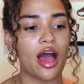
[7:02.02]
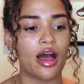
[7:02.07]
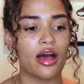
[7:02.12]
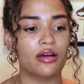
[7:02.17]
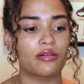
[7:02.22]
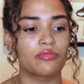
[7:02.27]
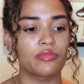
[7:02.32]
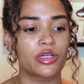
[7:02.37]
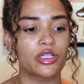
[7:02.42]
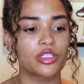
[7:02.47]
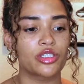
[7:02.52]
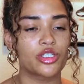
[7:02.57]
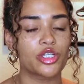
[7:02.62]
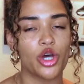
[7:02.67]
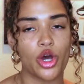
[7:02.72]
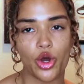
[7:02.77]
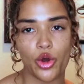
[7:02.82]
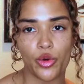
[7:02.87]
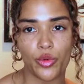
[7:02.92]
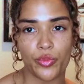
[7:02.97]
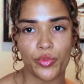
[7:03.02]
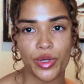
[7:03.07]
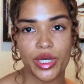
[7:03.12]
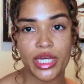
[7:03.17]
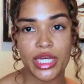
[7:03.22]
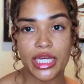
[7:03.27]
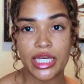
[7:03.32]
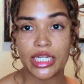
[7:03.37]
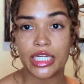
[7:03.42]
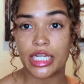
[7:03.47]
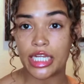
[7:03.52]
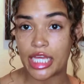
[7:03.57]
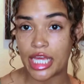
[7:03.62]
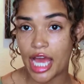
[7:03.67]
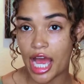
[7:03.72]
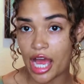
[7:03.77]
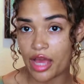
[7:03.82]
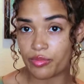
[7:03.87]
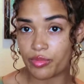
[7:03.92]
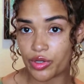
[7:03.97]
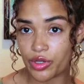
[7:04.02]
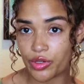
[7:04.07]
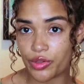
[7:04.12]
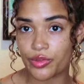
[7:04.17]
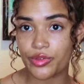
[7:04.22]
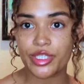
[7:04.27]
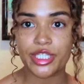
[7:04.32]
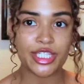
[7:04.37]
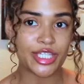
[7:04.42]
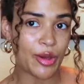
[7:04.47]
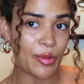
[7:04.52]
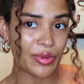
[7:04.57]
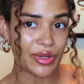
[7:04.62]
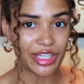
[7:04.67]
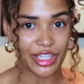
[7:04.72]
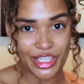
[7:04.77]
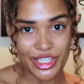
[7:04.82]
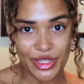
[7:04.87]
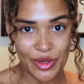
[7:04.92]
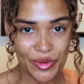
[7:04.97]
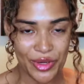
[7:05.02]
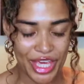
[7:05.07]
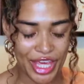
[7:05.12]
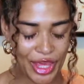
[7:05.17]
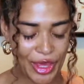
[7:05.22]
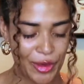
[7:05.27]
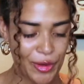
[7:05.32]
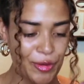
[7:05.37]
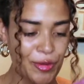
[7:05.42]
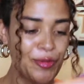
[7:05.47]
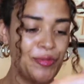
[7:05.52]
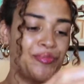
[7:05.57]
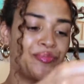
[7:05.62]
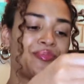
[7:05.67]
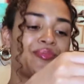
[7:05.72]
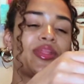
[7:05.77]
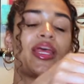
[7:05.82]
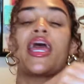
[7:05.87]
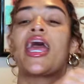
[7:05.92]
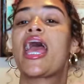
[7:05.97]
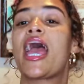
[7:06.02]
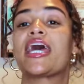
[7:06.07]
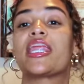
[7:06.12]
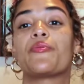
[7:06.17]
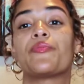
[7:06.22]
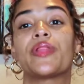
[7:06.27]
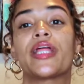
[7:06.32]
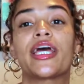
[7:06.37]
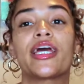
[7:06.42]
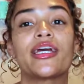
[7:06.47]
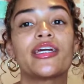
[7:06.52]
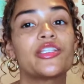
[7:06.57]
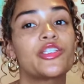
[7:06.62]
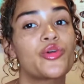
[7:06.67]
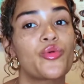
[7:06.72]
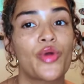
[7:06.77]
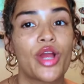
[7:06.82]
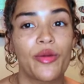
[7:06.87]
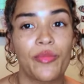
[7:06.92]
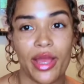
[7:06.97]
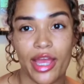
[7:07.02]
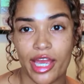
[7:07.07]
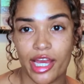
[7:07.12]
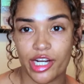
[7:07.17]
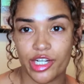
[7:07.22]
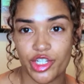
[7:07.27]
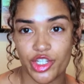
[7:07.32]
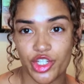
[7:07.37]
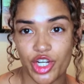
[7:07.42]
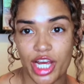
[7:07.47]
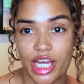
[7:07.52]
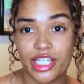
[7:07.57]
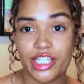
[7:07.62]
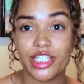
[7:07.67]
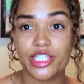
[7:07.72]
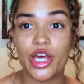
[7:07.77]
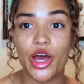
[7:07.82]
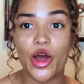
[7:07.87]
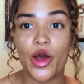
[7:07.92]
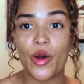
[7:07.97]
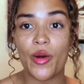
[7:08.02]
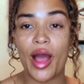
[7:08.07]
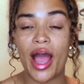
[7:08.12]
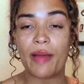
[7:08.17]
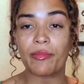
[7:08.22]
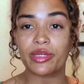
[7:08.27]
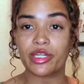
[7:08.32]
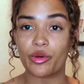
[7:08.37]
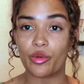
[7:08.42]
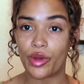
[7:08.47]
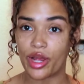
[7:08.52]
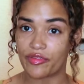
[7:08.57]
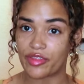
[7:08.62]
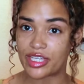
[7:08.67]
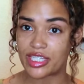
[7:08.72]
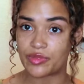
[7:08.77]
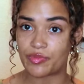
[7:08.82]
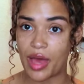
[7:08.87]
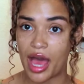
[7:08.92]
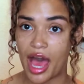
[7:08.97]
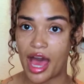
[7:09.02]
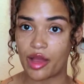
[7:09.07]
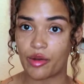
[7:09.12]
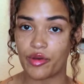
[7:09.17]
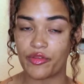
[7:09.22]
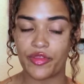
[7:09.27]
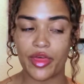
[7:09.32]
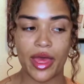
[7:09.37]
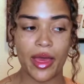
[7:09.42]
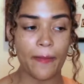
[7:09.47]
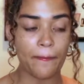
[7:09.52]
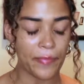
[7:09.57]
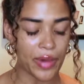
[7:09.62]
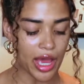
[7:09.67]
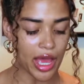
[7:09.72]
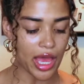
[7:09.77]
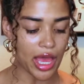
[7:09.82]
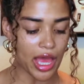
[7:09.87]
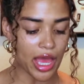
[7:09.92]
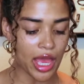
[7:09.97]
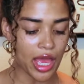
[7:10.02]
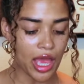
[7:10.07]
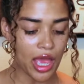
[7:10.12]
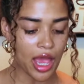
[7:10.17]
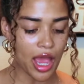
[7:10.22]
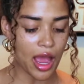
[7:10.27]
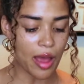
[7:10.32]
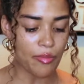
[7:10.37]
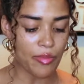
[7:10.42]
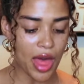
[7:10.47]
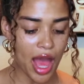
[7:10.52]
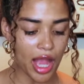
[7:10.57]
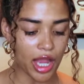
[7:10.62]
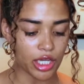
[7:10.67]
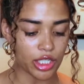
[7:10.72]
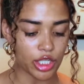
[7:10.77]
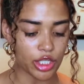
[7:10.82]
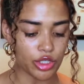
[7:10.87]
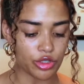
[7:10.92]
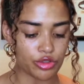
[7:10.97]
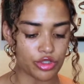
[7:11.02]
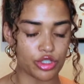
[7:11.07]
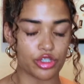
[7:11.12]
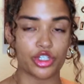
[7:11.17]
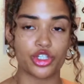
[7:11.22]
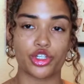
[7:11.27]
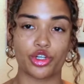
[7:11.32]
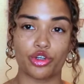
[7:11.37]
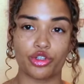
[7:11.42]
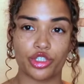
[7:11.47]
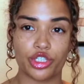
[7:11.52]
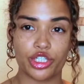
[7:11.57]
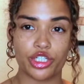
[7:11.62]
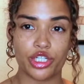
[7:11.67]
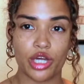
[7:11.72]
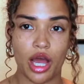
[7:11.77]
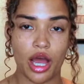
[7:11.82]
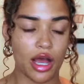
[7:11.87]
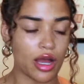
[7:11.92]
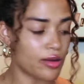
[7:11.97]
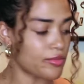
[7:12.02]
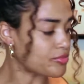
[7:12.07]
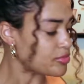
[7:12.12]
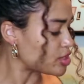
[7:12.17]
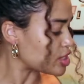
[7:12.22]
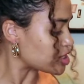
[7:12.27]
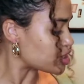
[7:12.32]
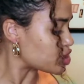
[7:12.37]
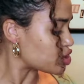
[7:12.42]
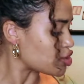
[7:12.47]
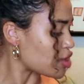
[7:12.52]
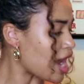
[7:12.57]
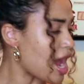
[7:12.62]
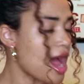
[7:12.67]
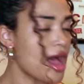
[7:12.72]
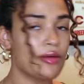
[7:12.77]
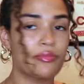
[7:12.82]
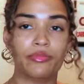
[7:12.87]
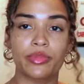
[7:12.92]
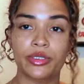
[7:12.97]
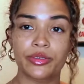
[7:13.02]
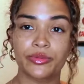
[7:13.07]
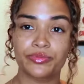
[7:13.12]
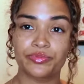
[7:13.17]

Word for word: um, taupe knee-high boots. So I'm gonna look so cute. And I'm planning to wear my hair straight. So I'm gonna wear this bag with it, but I'm not gonna use the shoulder, um, the strap,